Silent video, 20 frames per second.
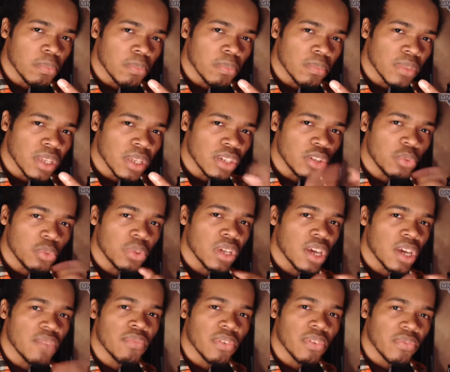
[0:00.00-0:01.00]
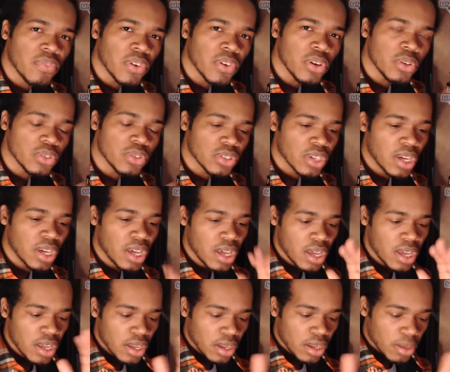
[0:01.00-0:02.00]
They do it in reverse.
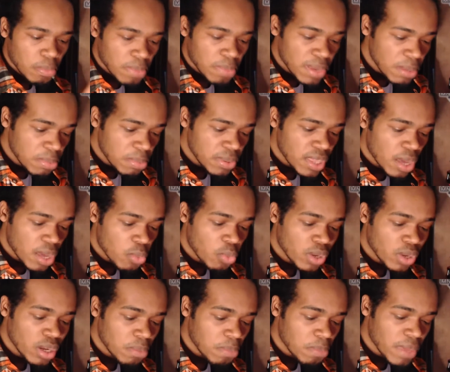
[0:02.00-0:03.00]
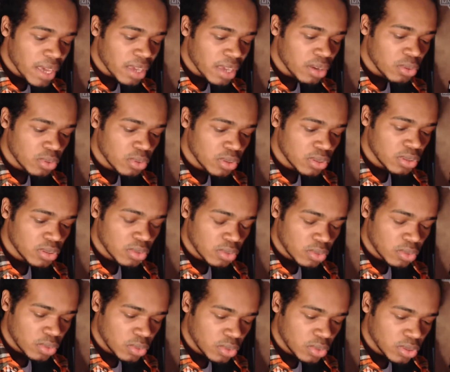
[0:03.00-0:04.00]
People that want to make it
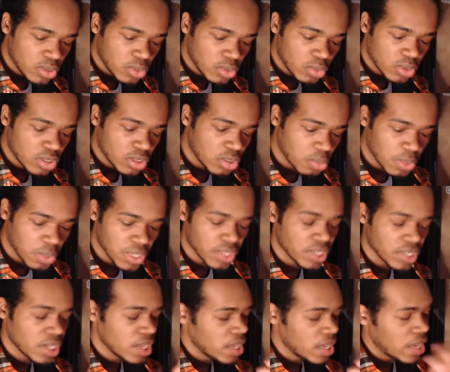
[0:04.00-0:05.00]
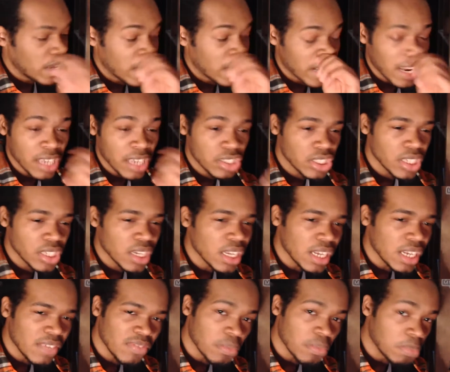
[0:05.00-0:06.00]
on Twitch, and I shouldn't
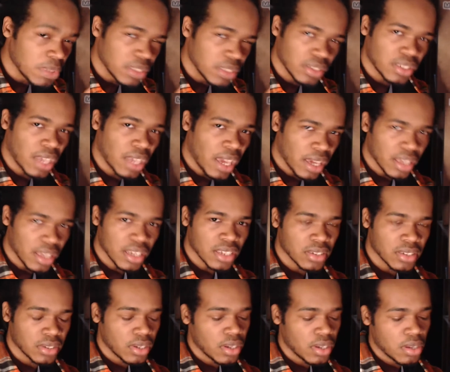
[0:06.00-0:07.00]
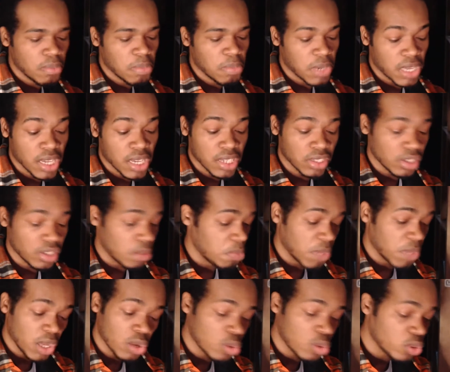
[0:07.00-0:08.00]
even be saying this because I
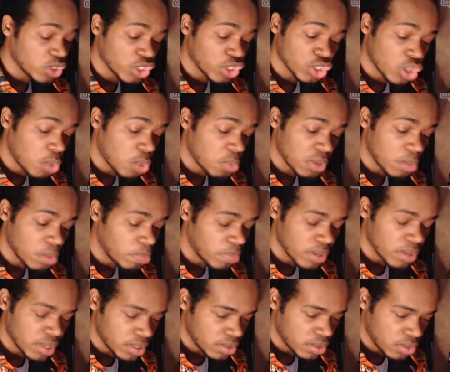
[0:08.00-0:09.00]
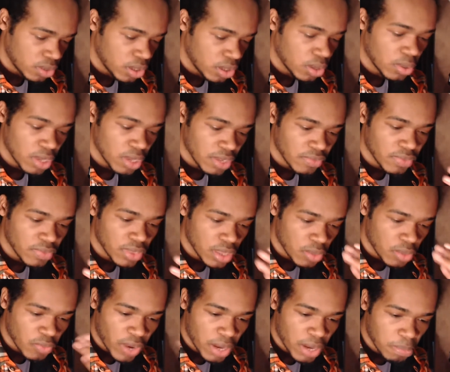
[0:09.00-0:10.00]
mean, of course, it's going to if the
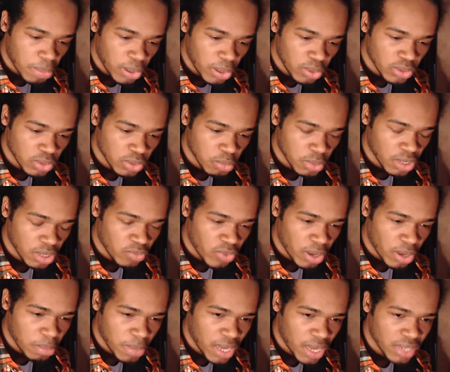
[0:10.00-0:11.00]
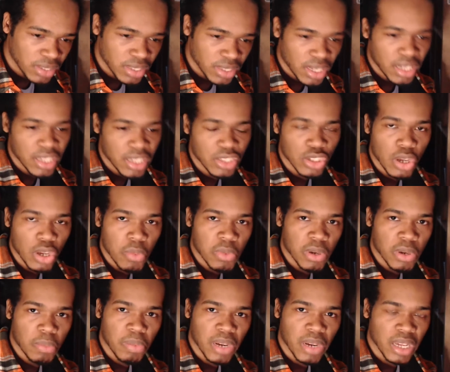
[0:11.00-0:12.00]
right person with the right mindset is going
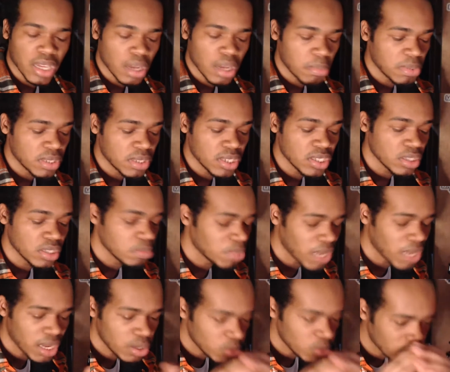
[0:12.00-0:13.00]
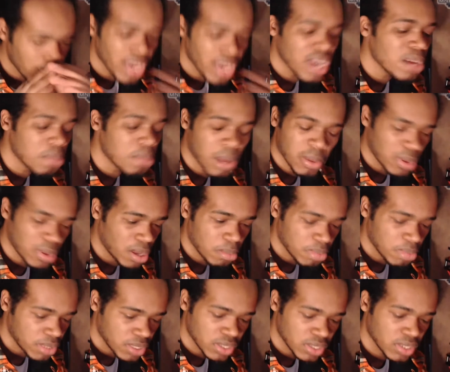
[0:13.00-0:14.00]
to bring competition. But I don't care about
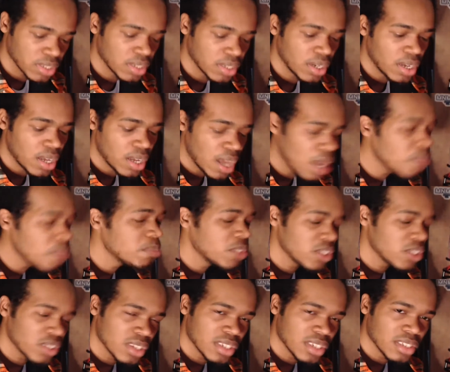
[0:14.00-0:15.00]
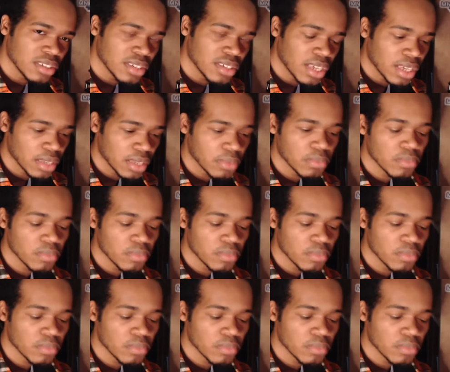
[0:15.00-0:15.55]
competition. I'm just going to say it.